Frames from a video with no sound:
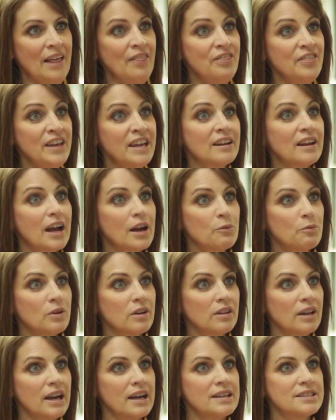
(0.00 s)
And then I
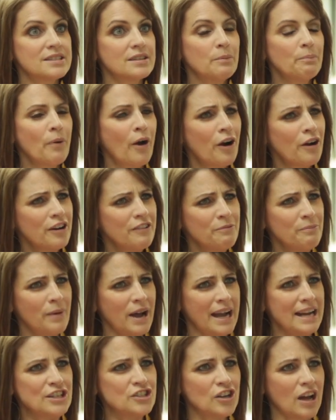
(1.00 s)
realized part of
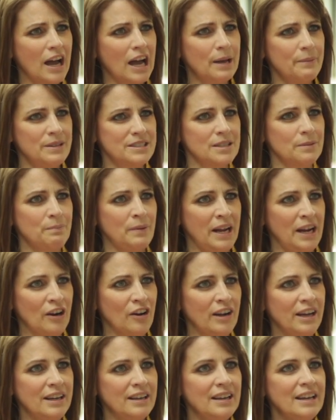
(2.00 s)
my job as a
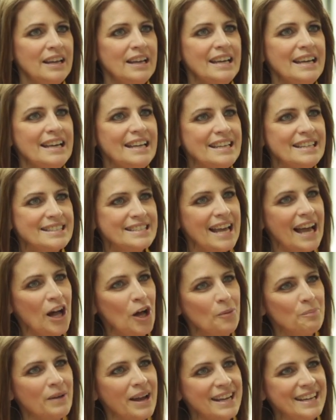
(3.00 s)
parent is to
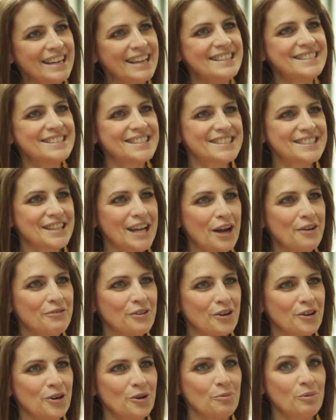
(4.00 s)
help my kids
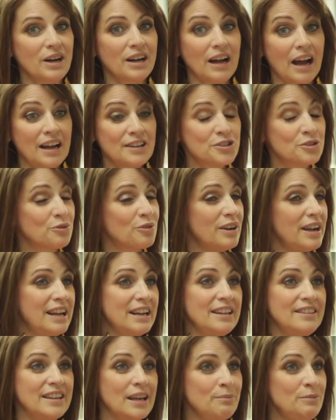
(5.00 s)
discover what God's
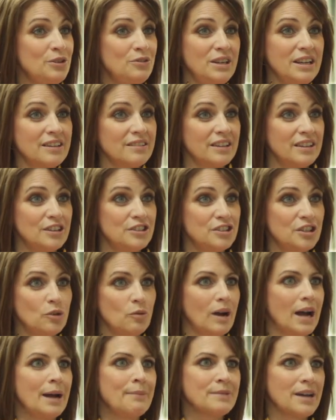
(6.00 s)
created them uniquely to
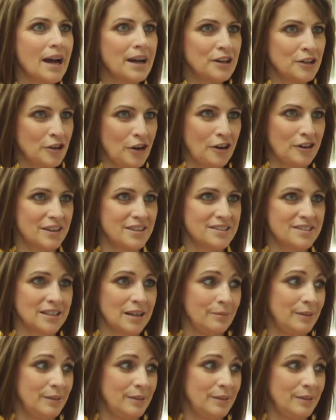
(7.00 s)
do. I'm not an artist.